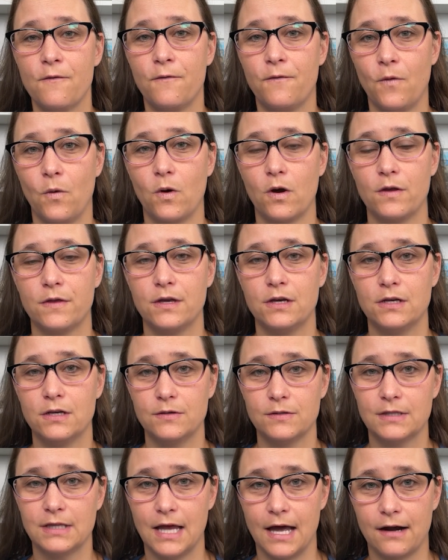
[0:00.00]
for the
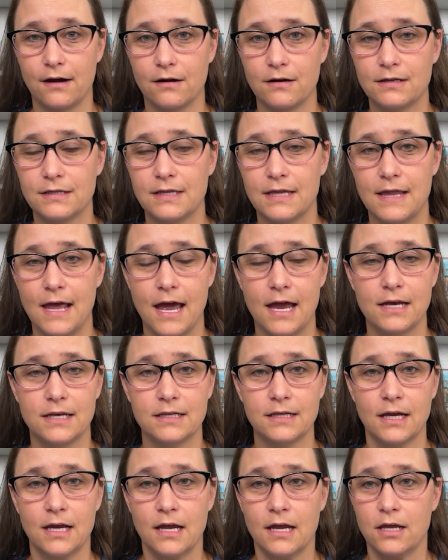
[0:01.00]
newsletters that
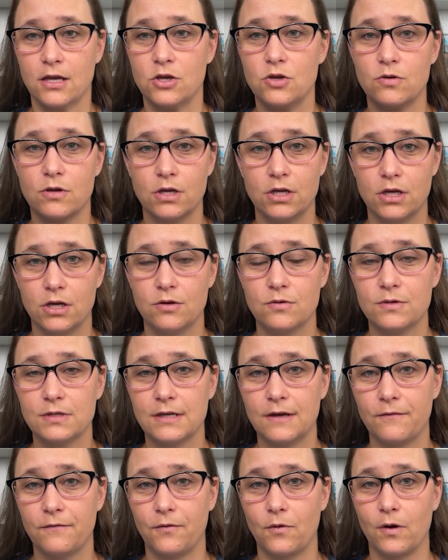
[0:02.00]
you can use
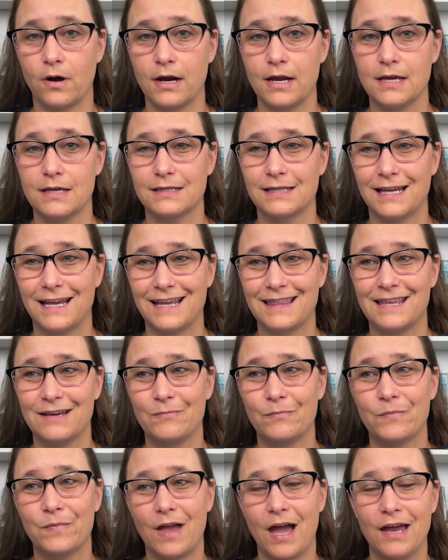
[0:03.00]
it for is the
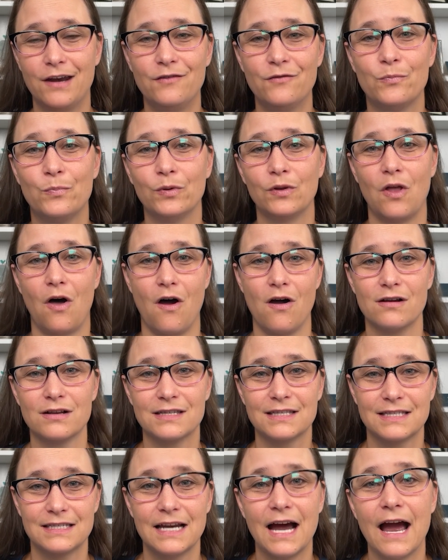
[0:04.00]
kind of blog
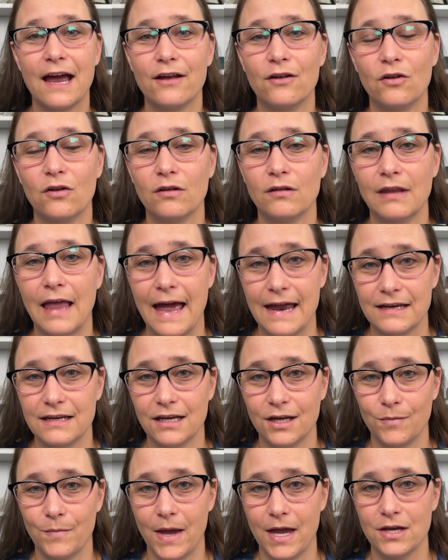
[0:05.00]
style
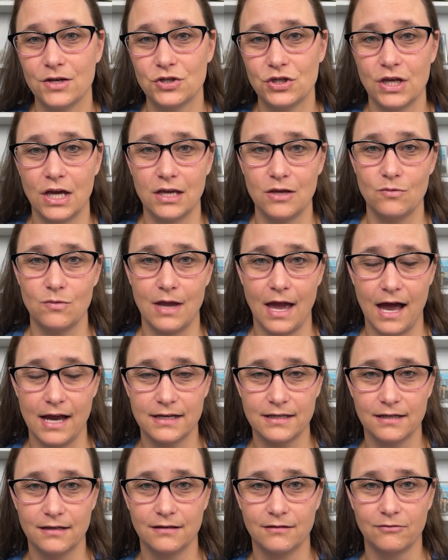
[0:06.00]
landing page that you
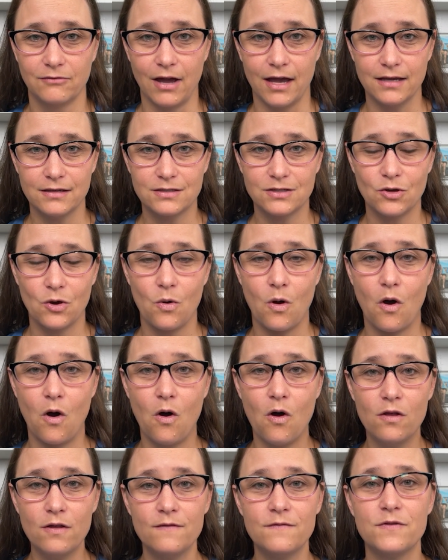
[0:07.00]
get. Okay, so
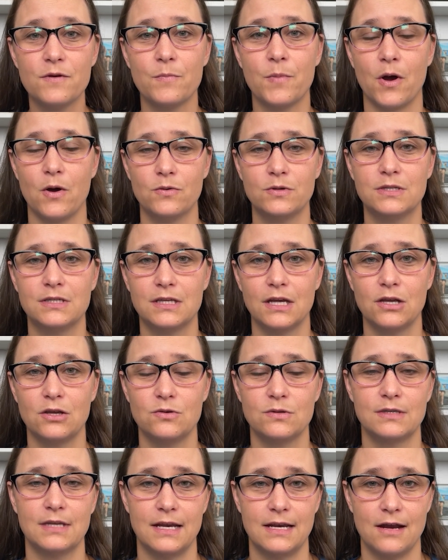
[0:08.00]
all of the posts that
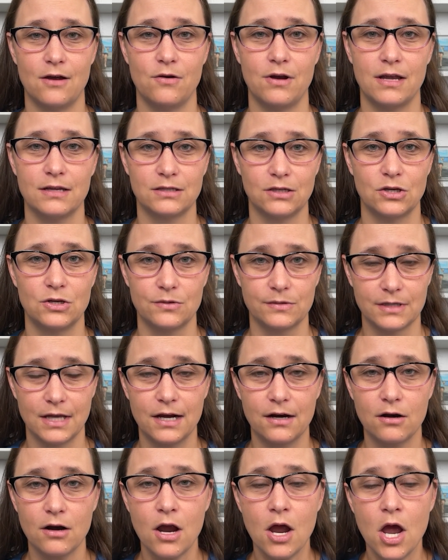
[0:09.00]
you send out as a
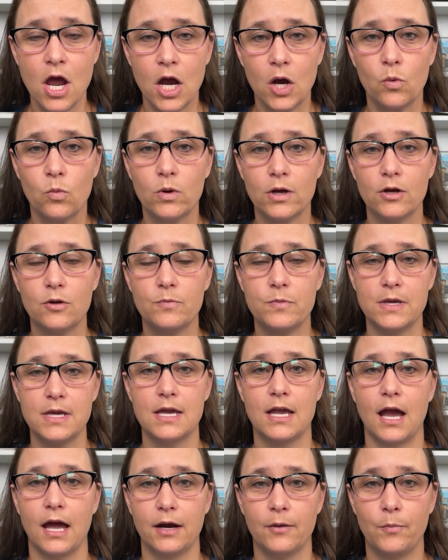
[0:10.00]
newsletter will be
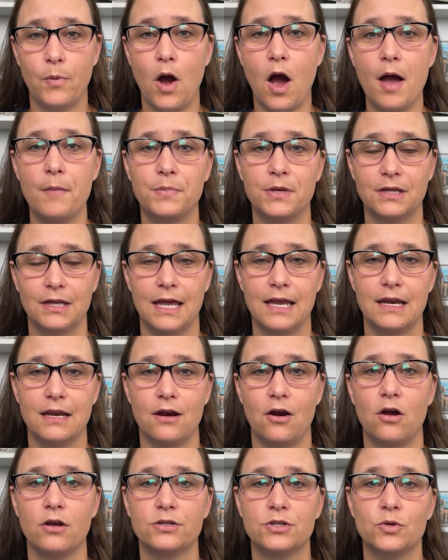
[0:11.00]
kind of populated
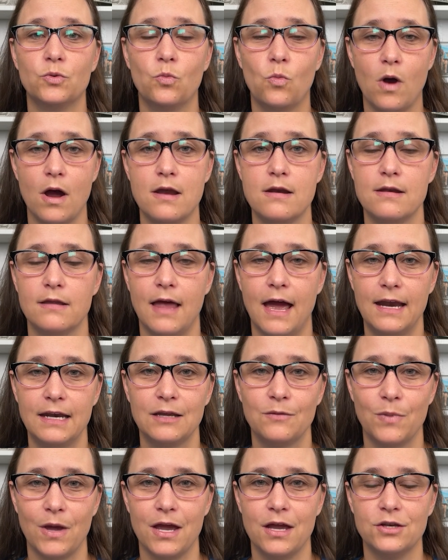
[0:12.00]
onto one
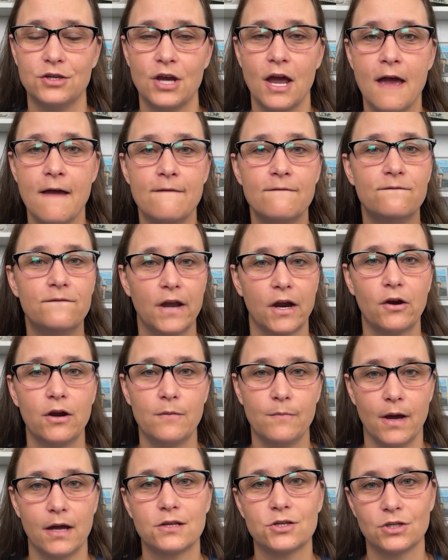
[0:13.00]
landing page, very
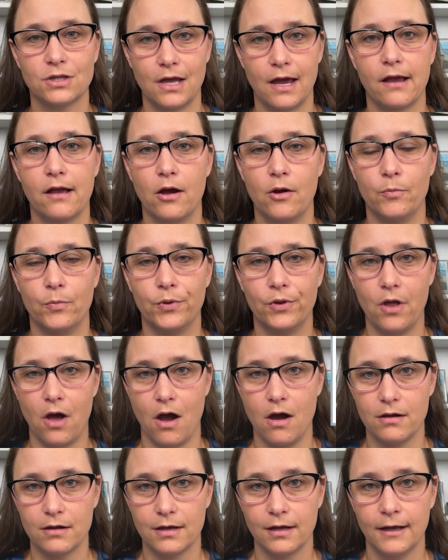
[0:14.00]
much like a
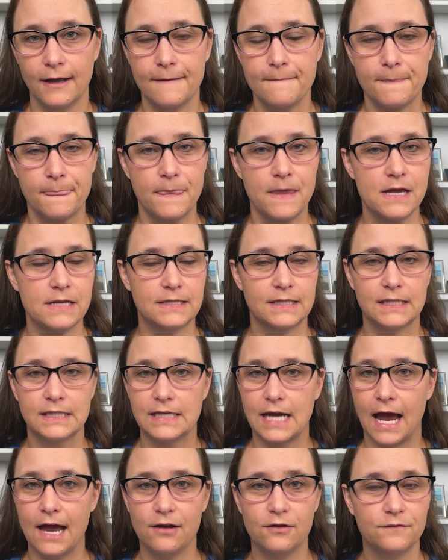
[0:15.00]
blog. It's
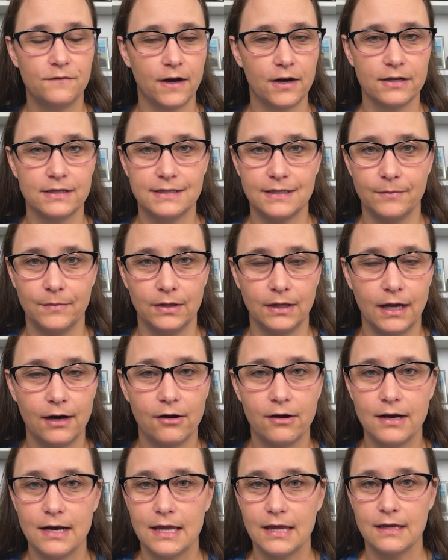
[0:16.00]
styled very
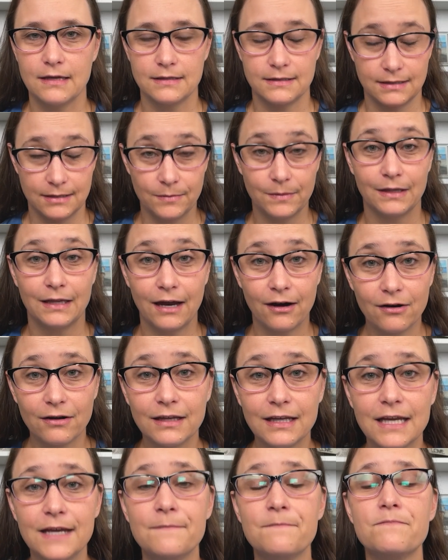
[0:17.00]
similar,
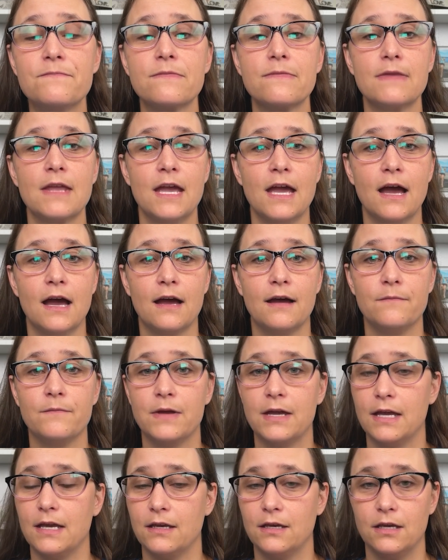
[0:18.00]
similarly. Um,
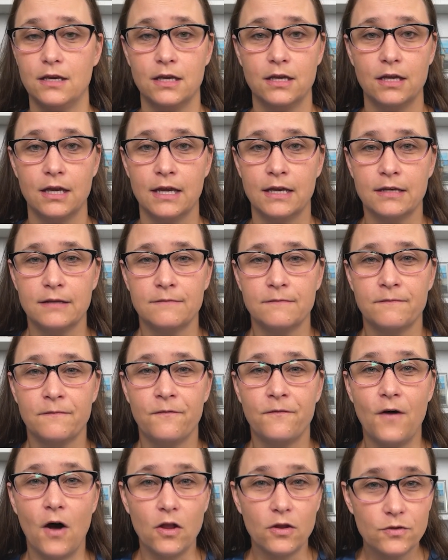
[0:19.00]
it, it
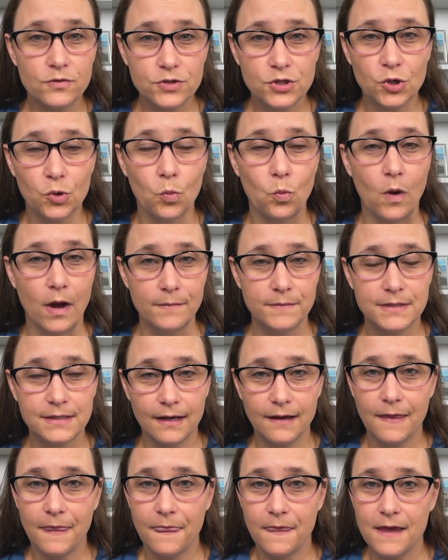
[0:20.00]
follows your
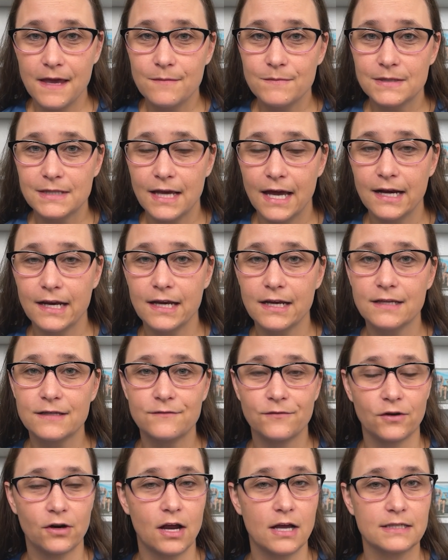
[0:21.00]
website theme settings
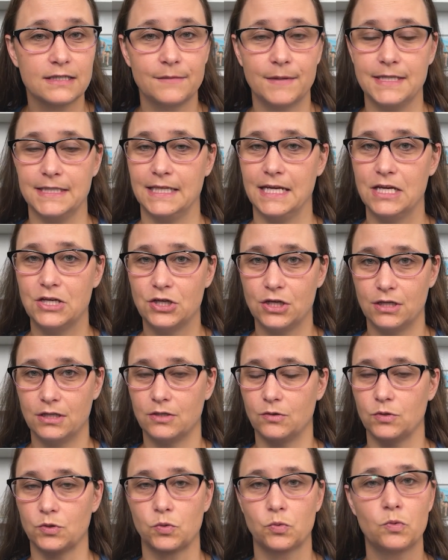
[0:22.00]
for customization.
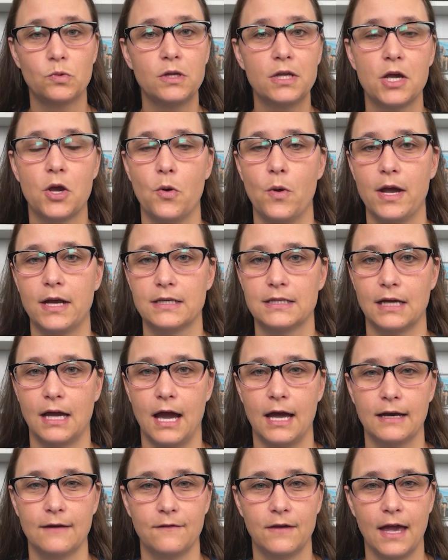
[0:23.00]
So it's really quick to
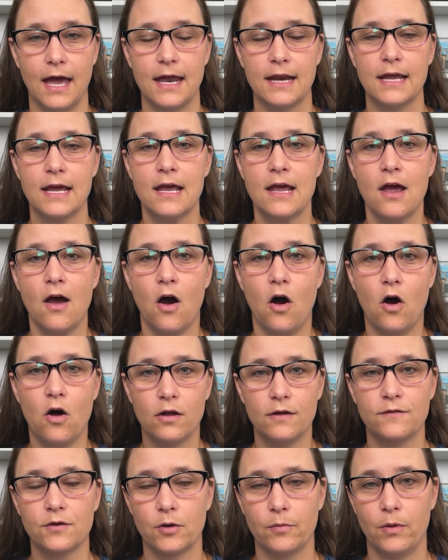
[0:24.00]
kind of get all
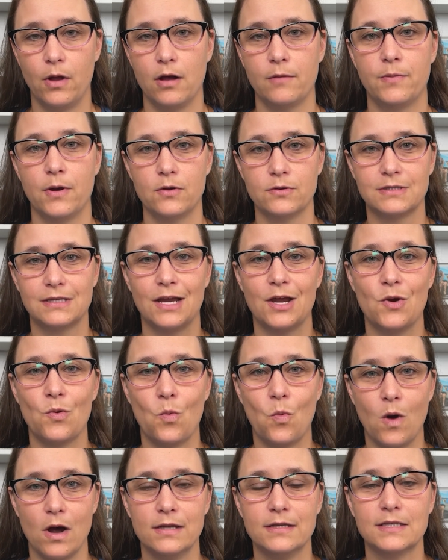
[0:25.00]
of your blog posts in
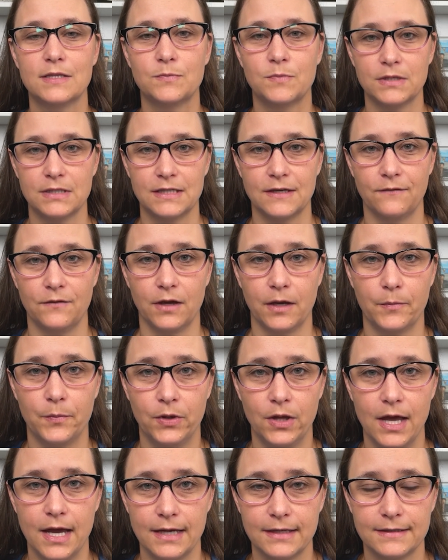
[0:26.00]
one specific
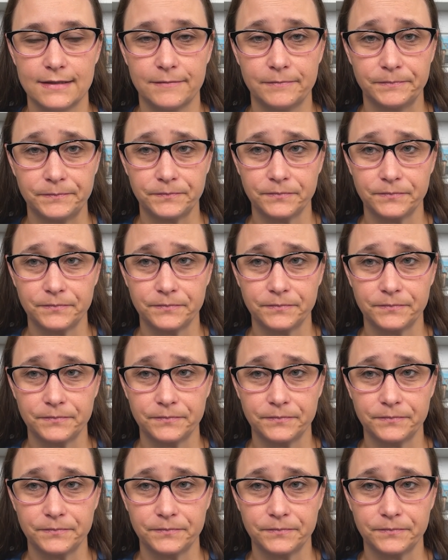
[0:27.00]
place.